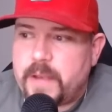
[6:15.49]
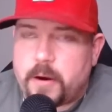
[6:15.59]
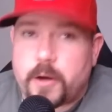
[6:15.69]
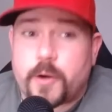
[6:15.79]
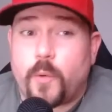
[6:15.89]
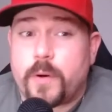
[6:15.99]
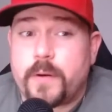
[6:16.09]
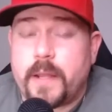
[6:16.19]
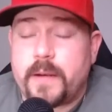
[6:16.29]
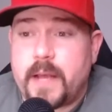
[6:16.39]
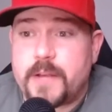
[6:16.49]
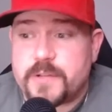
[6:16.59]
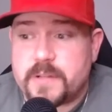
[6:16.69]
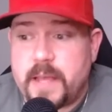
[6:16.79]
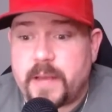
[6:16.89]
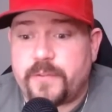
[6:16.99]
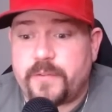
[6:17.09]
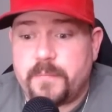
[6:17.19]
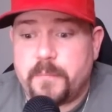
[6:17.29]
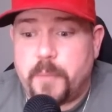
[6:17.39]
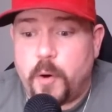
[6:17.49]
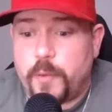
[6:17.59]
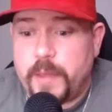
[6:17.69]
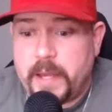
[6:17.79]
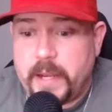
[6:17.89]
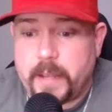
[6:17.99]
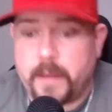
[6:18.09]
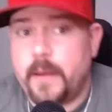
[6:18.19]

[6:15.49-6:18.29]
Eric Gordon and Dyson Nix both hitting